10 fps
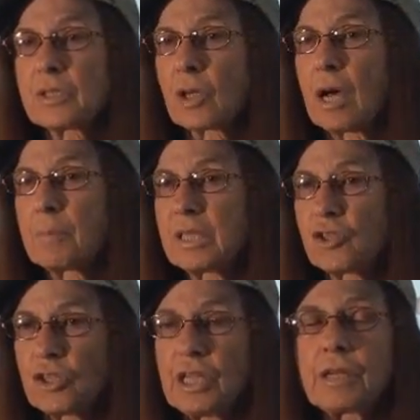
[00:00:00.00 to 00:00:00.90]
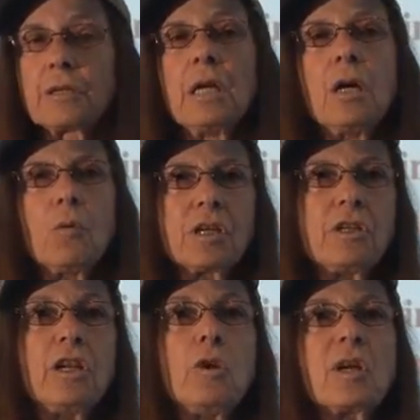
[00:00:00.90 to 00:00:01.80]
for this competition year, we're
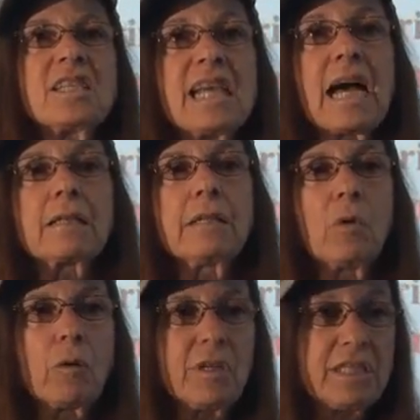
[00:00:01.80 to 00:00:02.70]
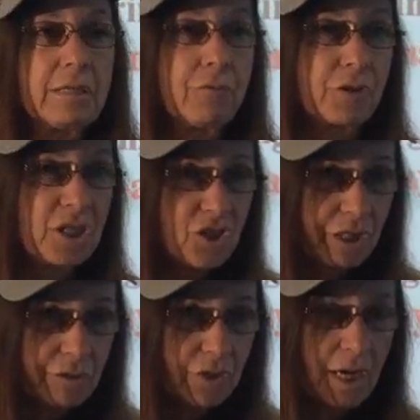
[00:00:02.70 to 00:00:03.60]
going to do exactly what we did for this
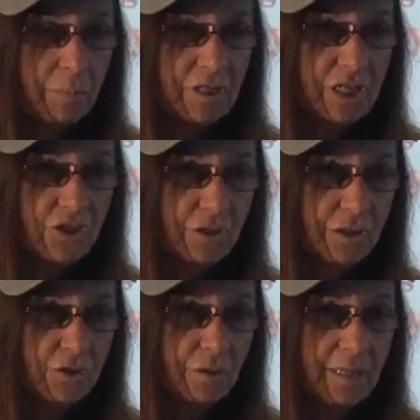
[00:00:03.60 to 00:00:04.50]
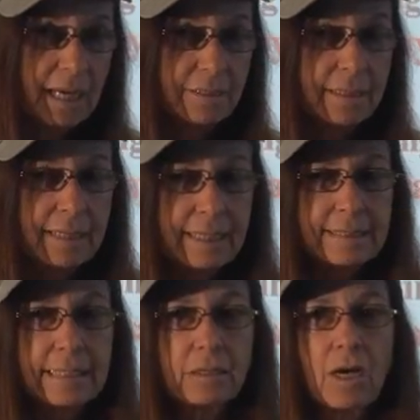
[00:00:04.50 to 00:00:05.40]
year's competition, the
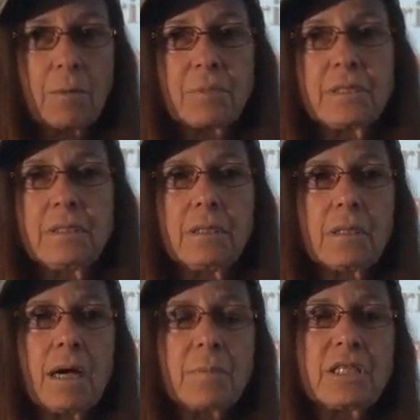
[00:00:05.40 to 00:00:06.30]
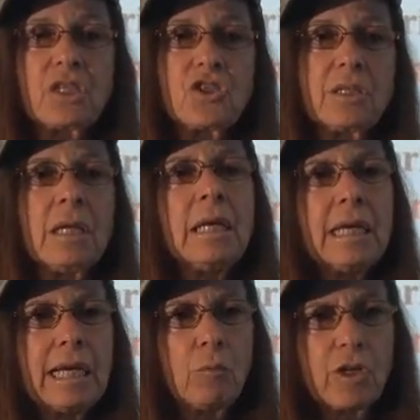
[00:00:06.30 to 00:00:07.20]
2018 competition,
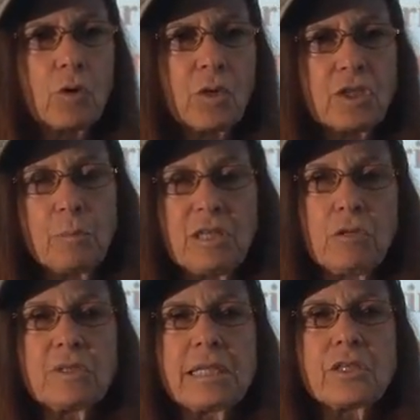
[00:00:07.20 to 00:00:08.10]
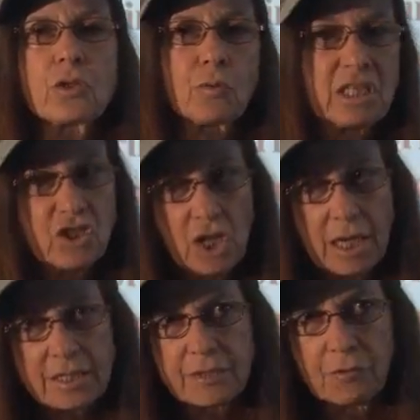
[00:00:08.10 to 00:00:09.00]
and we're going to be using
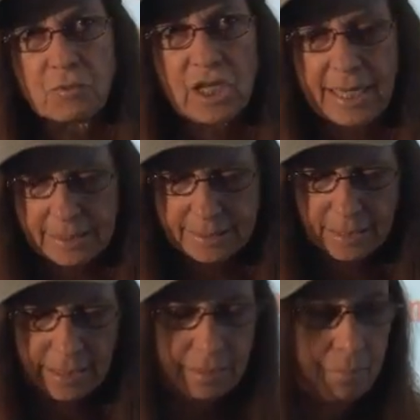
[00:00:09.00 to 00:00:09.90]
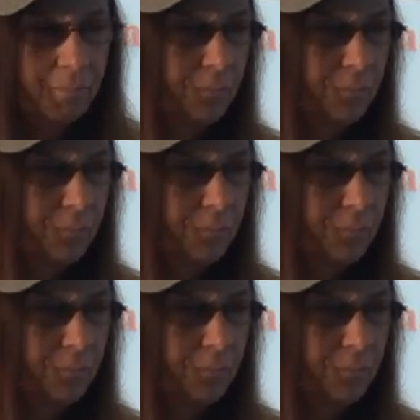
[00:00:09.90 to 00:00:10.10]
screenshots from JS9.